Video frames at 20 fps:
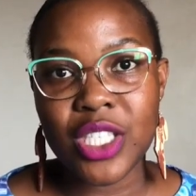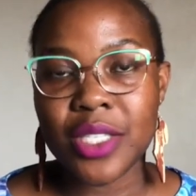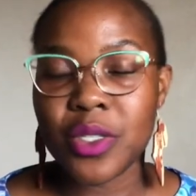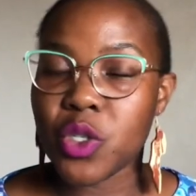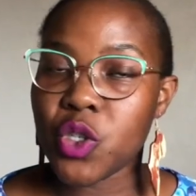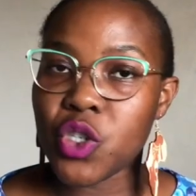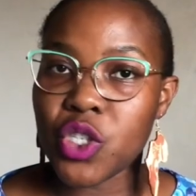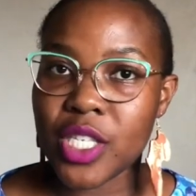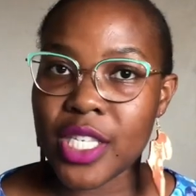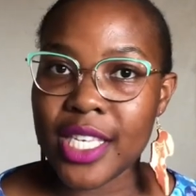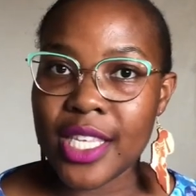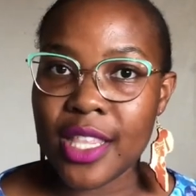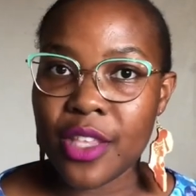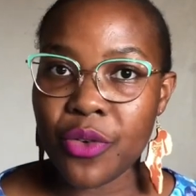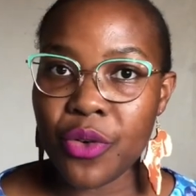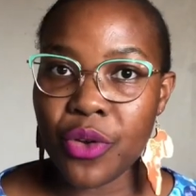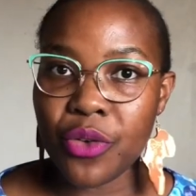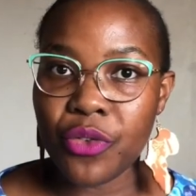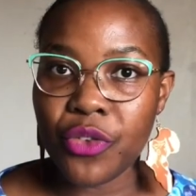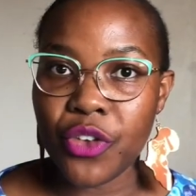to see the
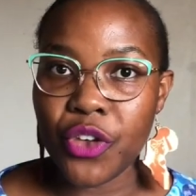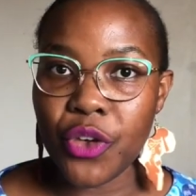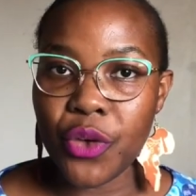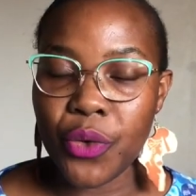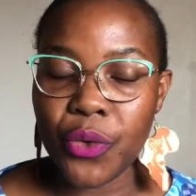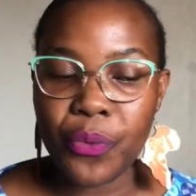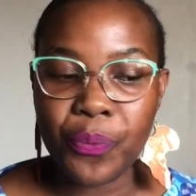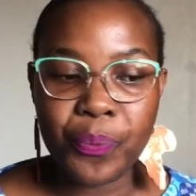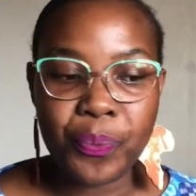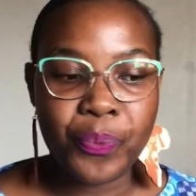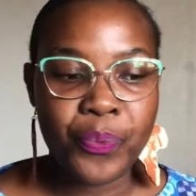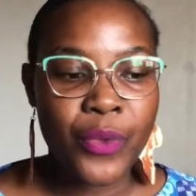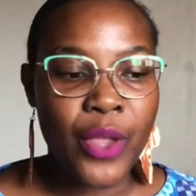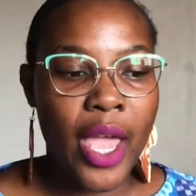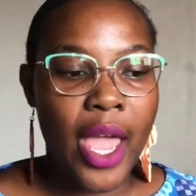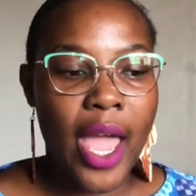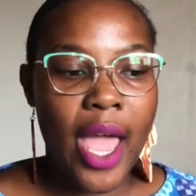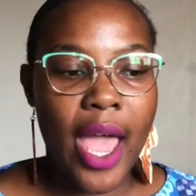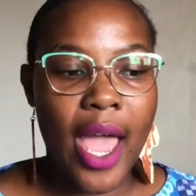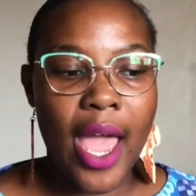review
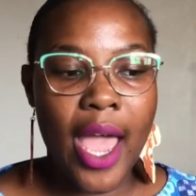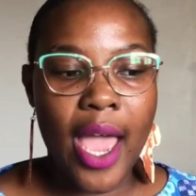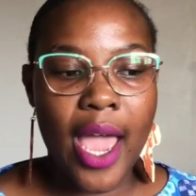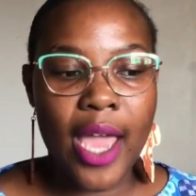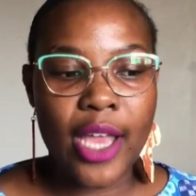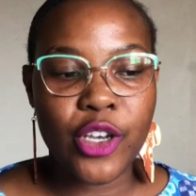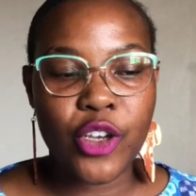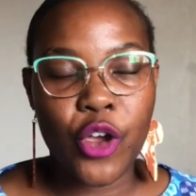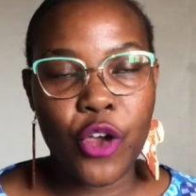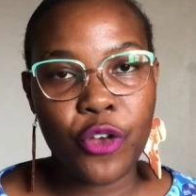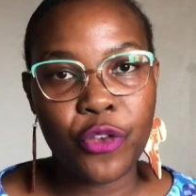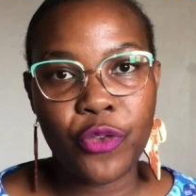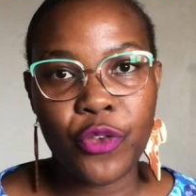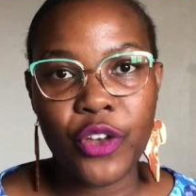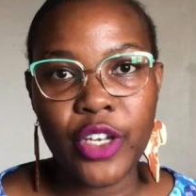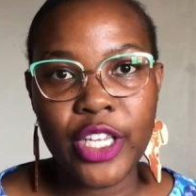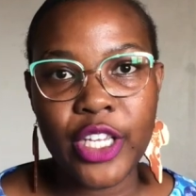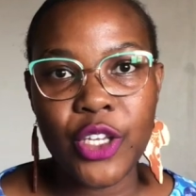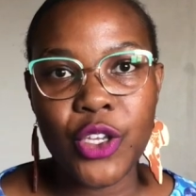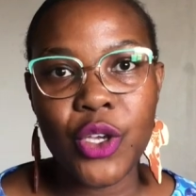and
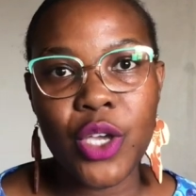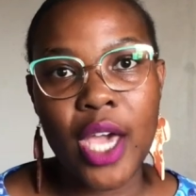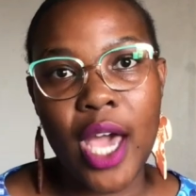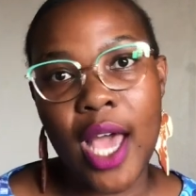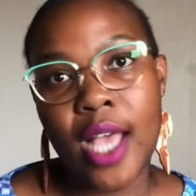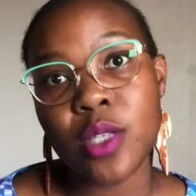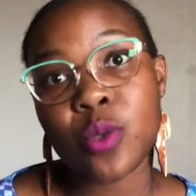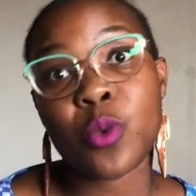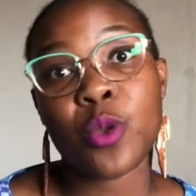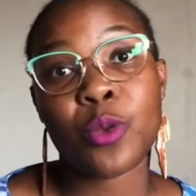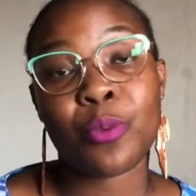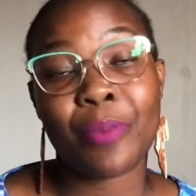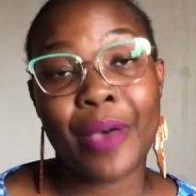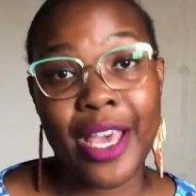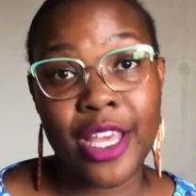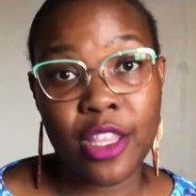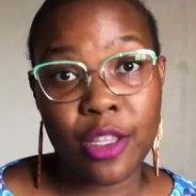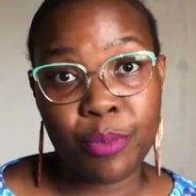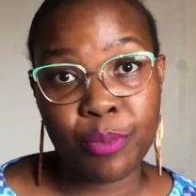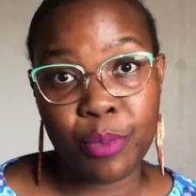hopefully you guys will
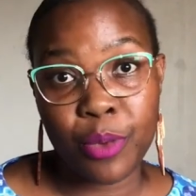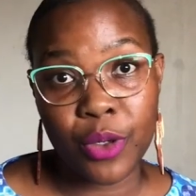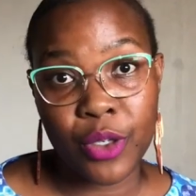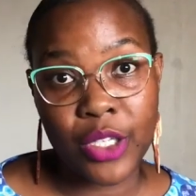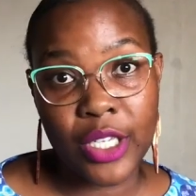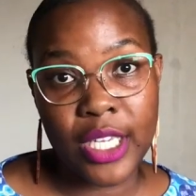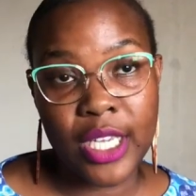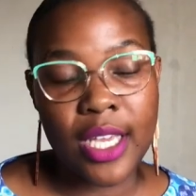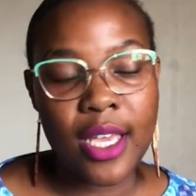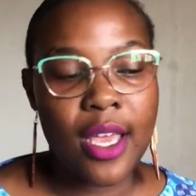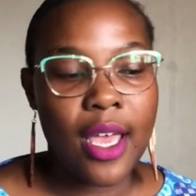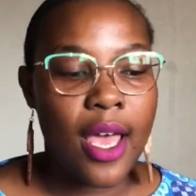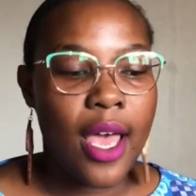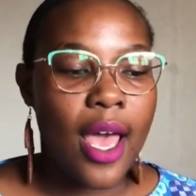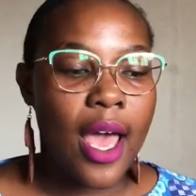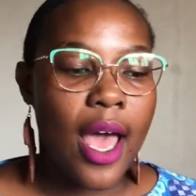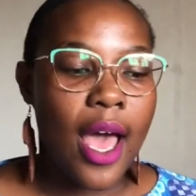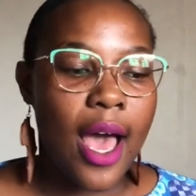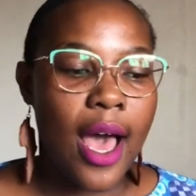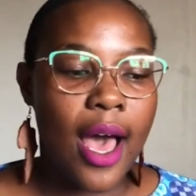buy the book.
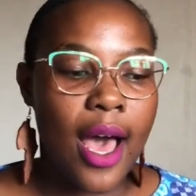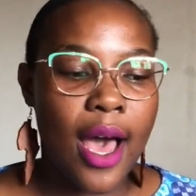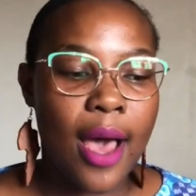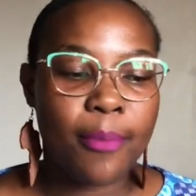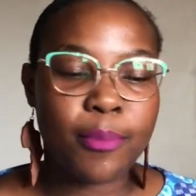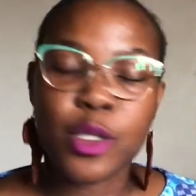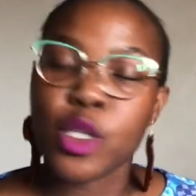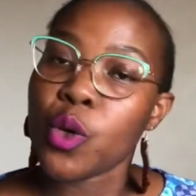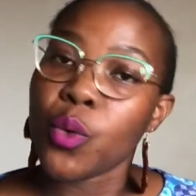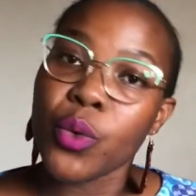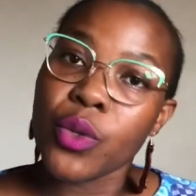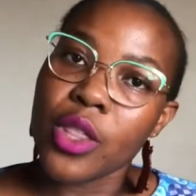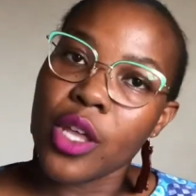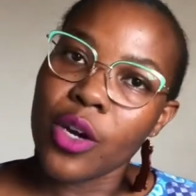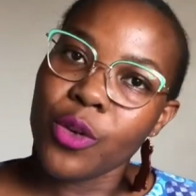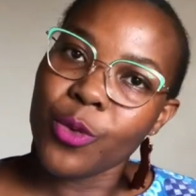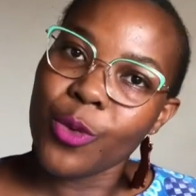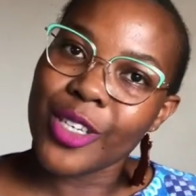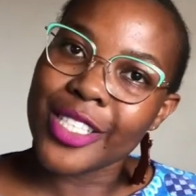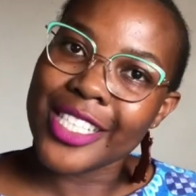Um, so
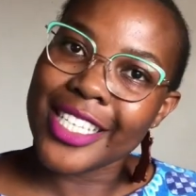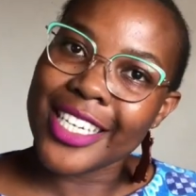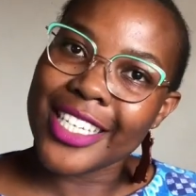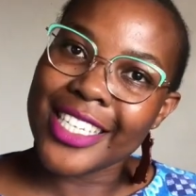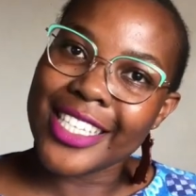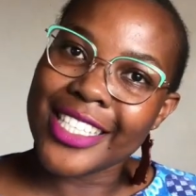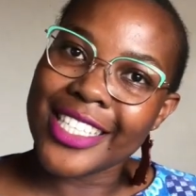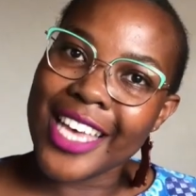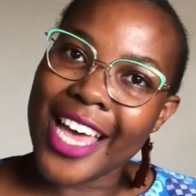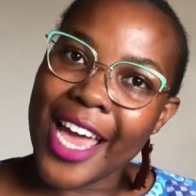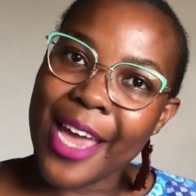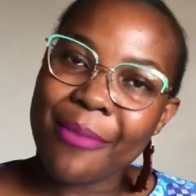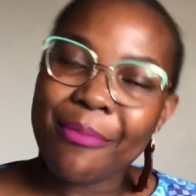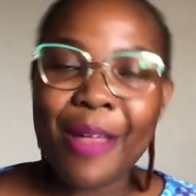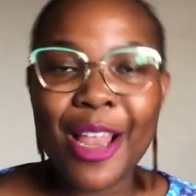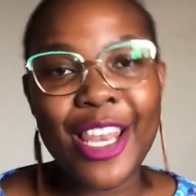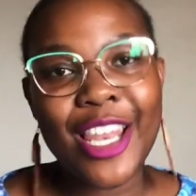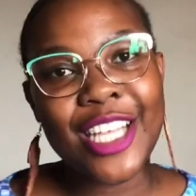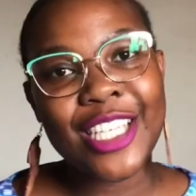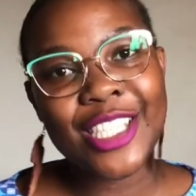without wasting any time,
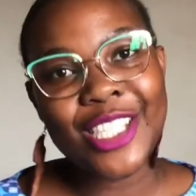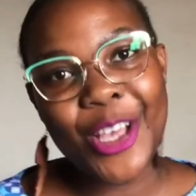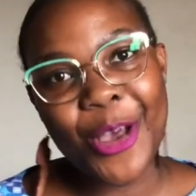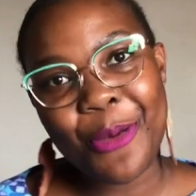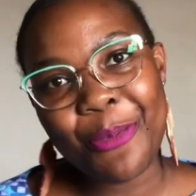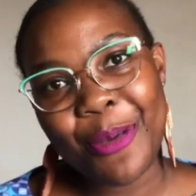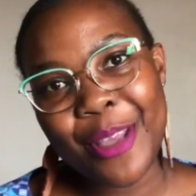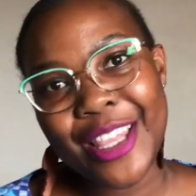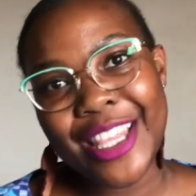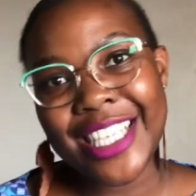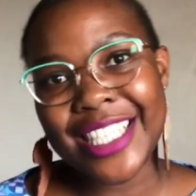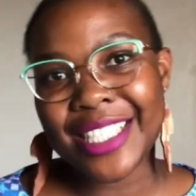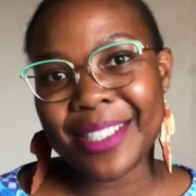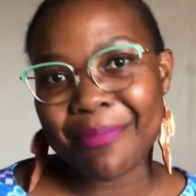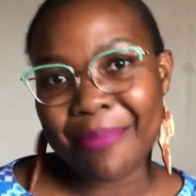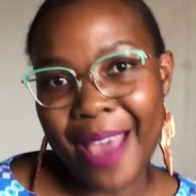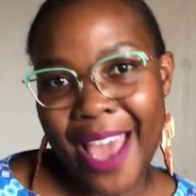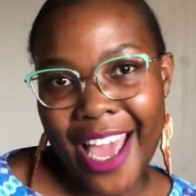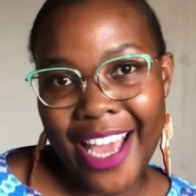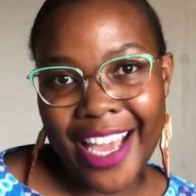let's open this
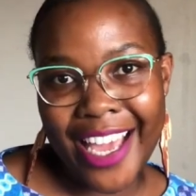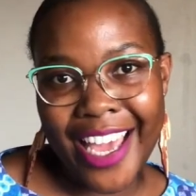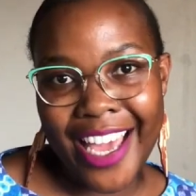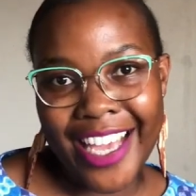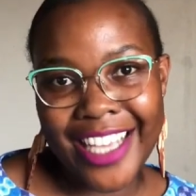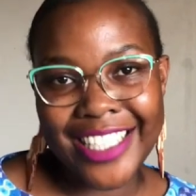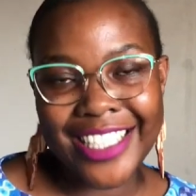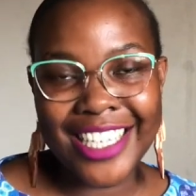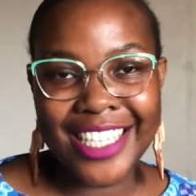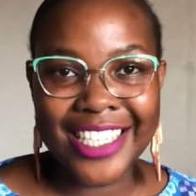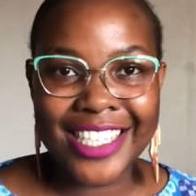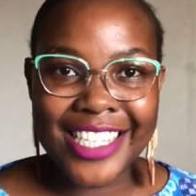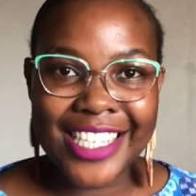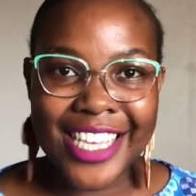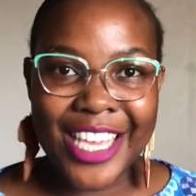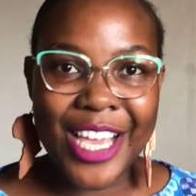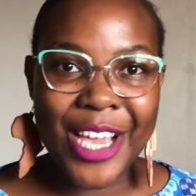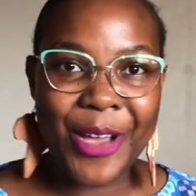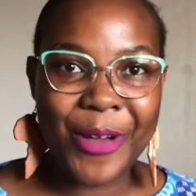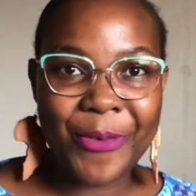package and
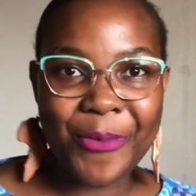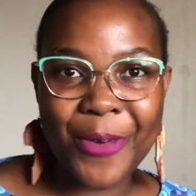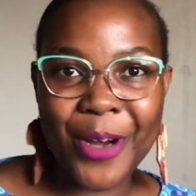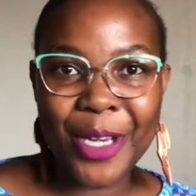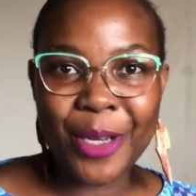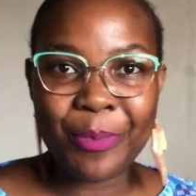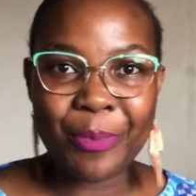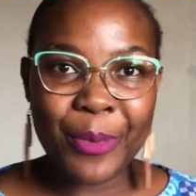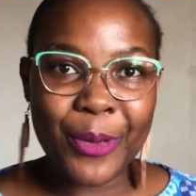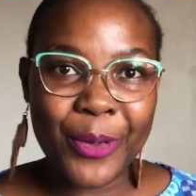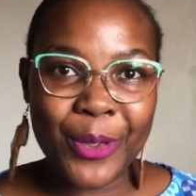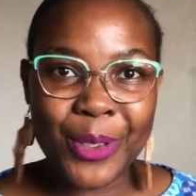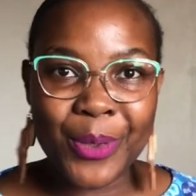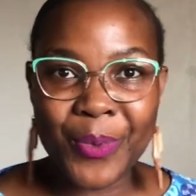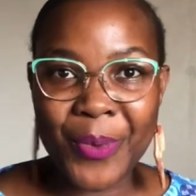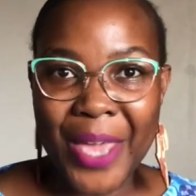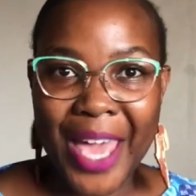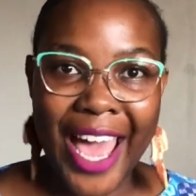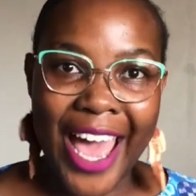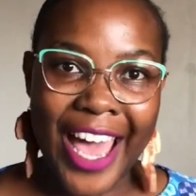see what books
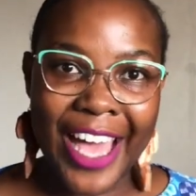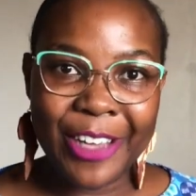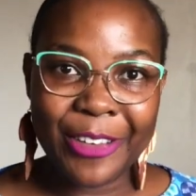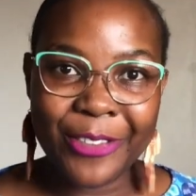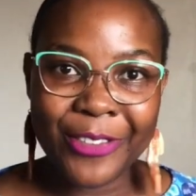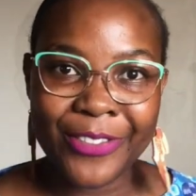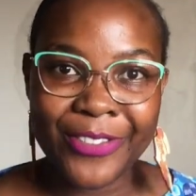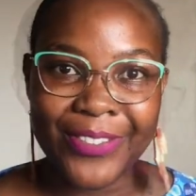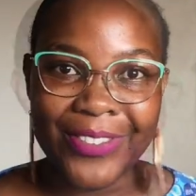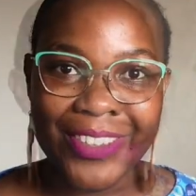we have.